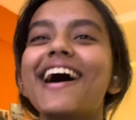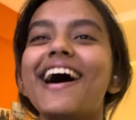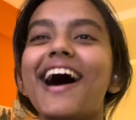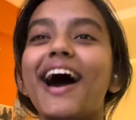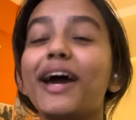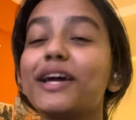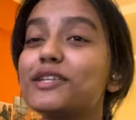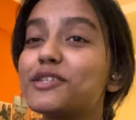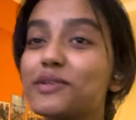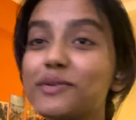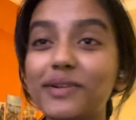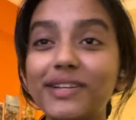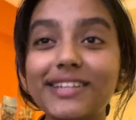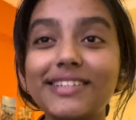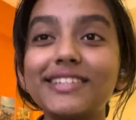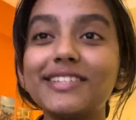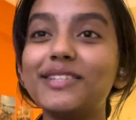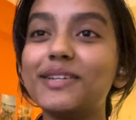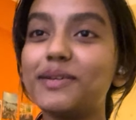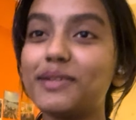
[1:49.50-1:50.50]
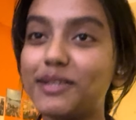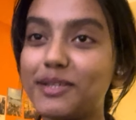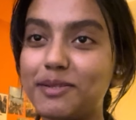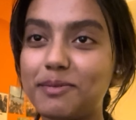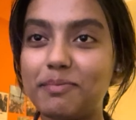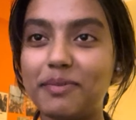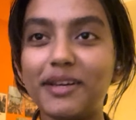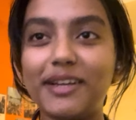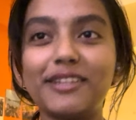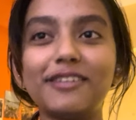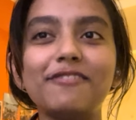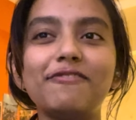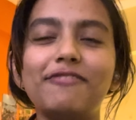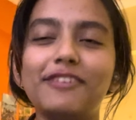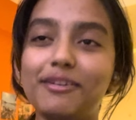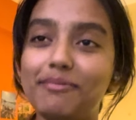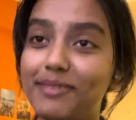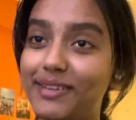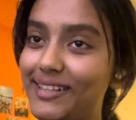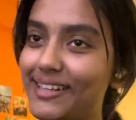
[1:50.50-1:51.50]
I truly did not expect the
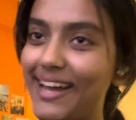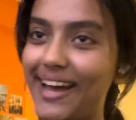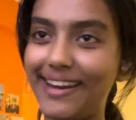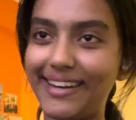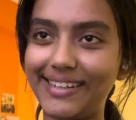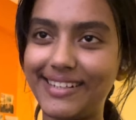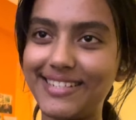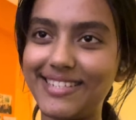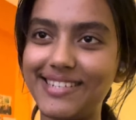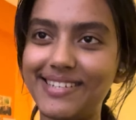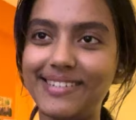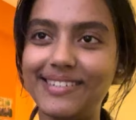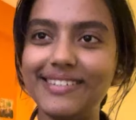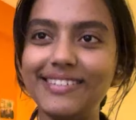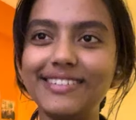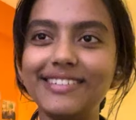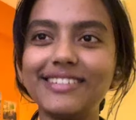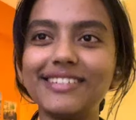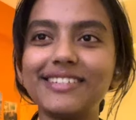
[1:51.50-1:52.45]
female character